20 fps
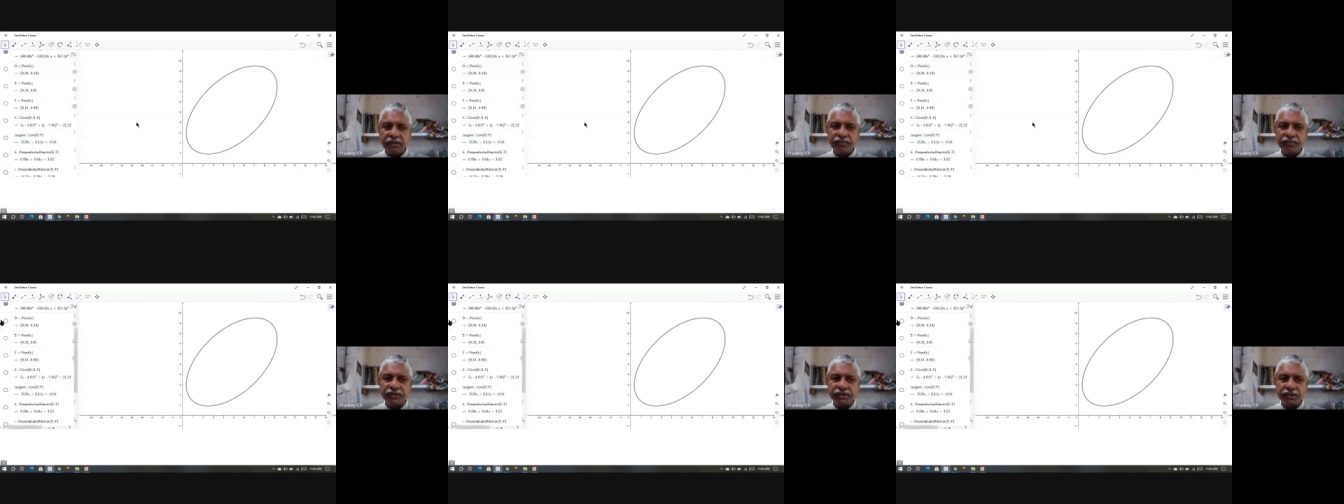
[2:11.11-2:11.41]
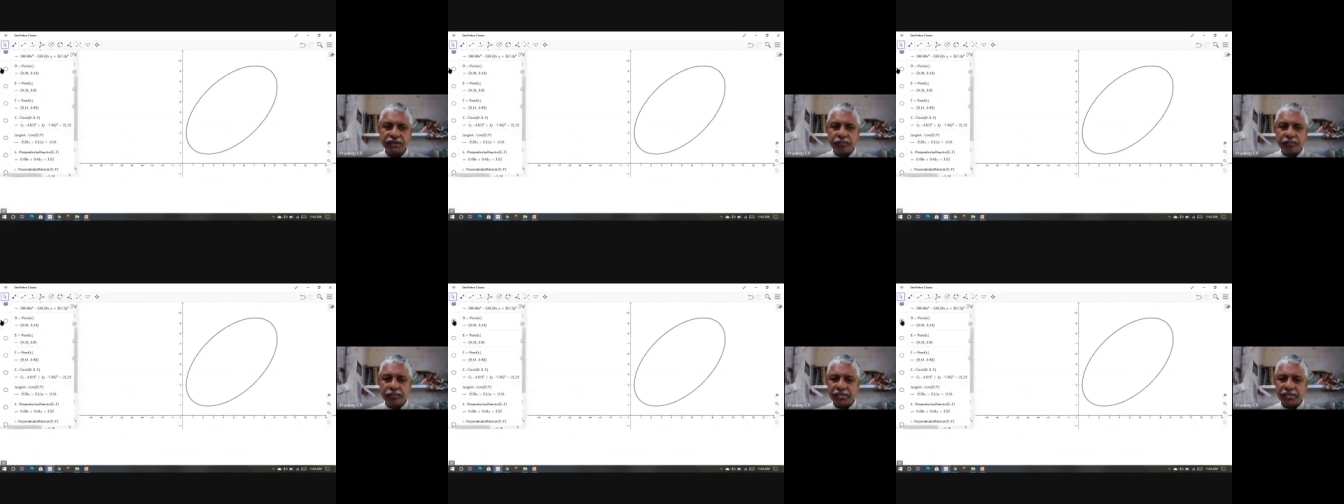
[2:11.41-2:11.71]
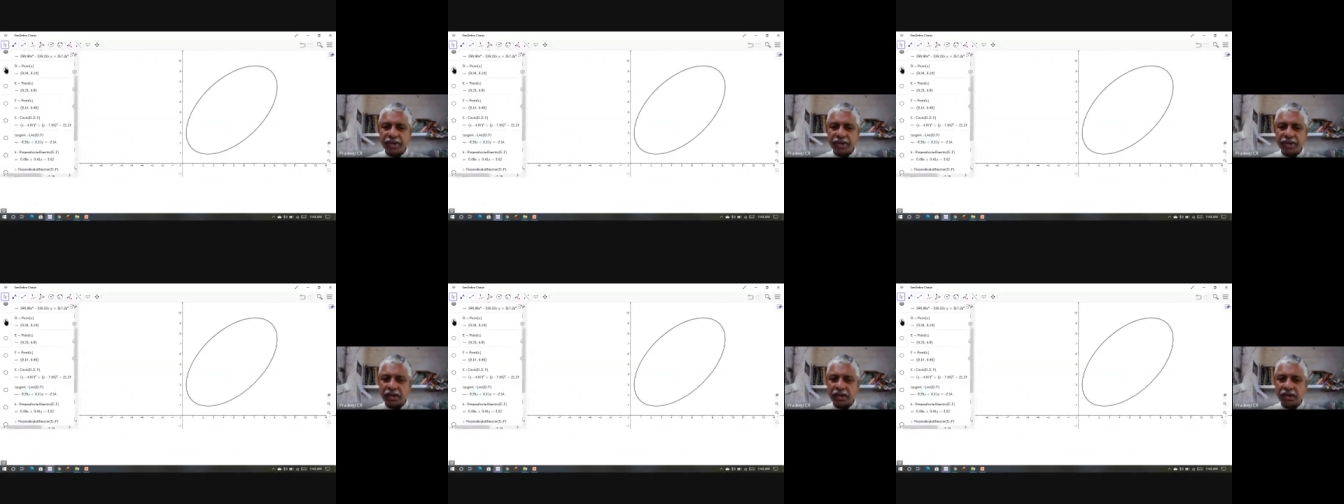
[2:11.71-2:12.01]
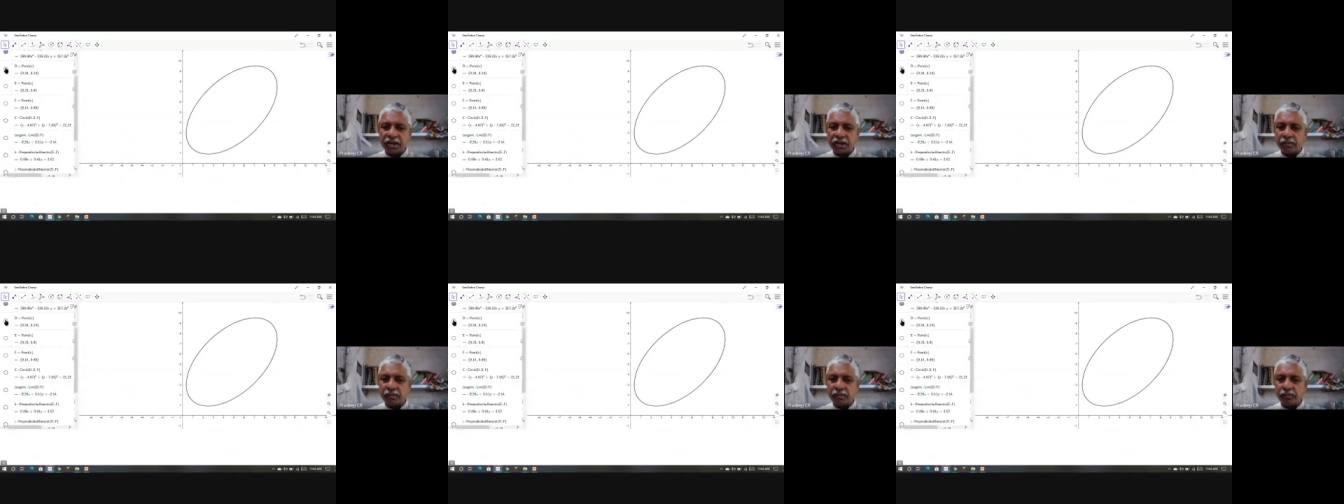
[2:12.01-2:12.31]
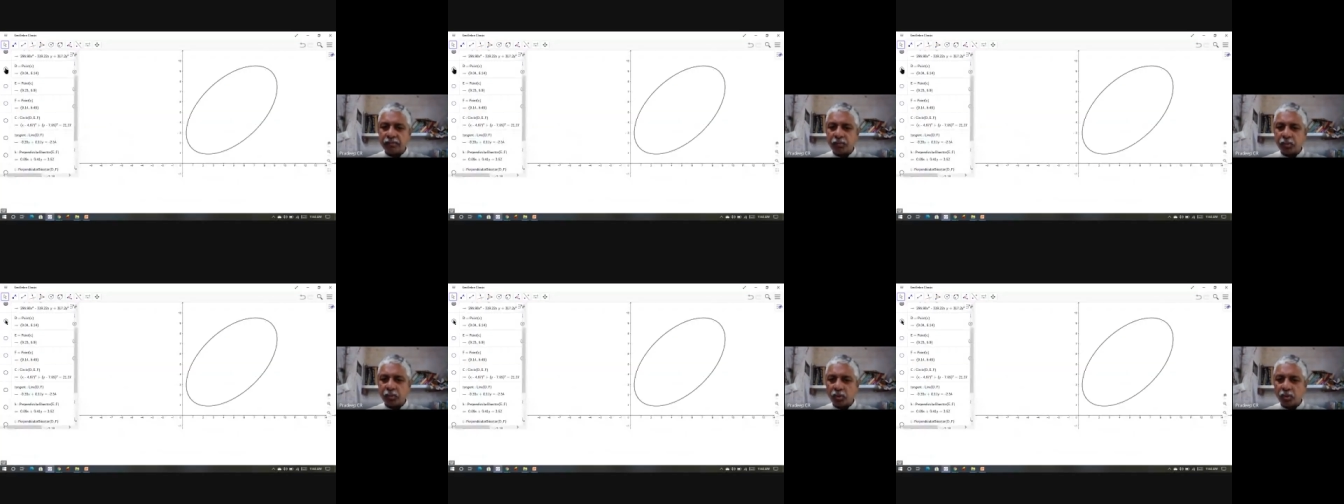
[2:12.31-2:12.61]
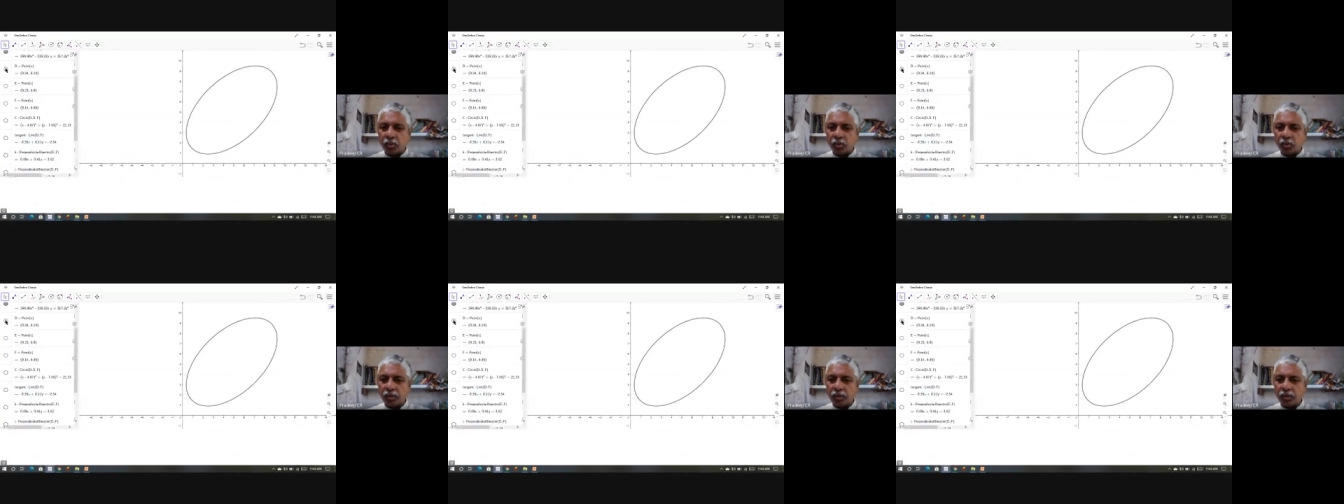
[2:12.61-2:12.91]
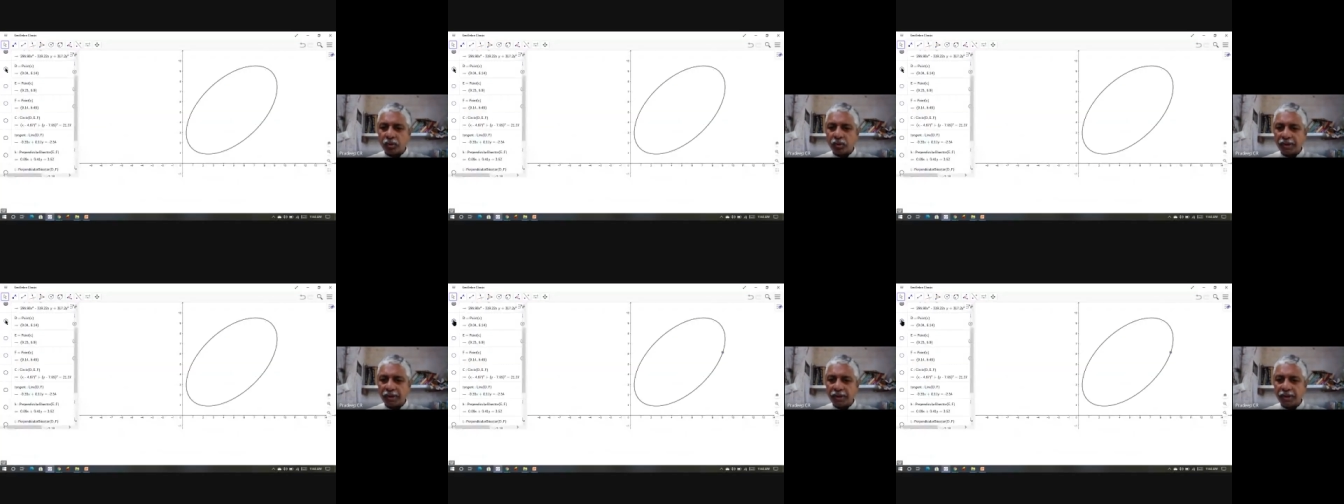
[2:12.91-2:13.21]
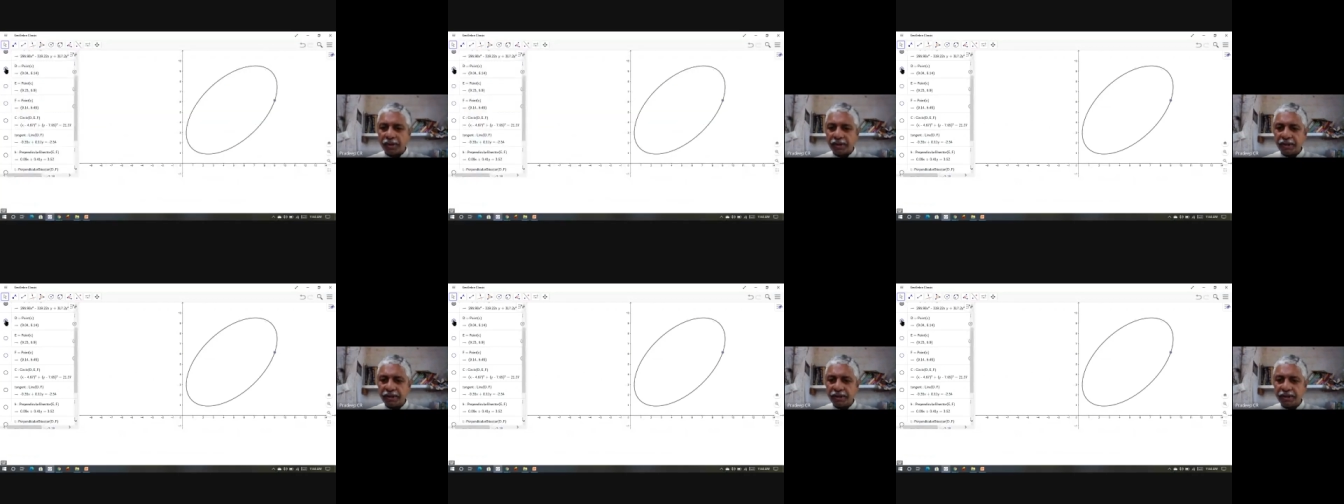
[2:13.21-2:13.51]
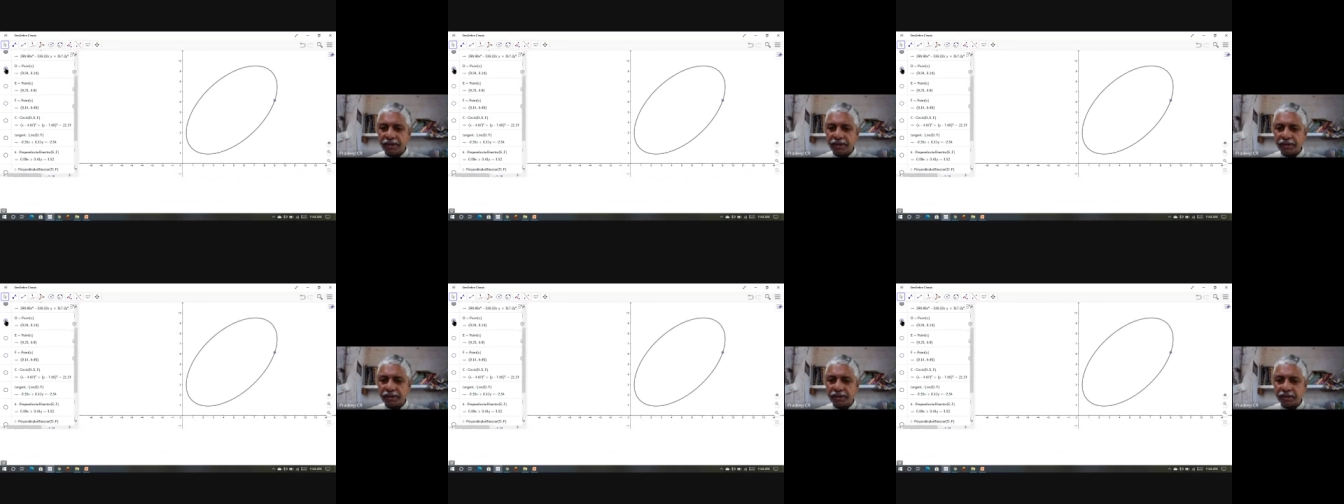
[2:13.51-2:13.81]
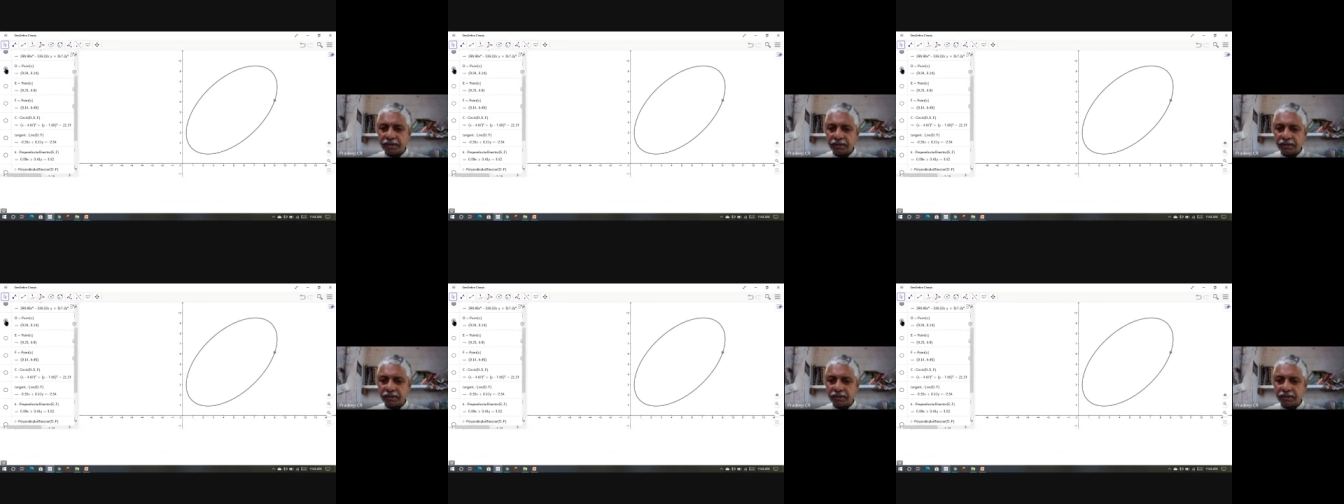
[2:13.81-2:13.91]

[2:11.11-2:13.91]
pick a point on that curve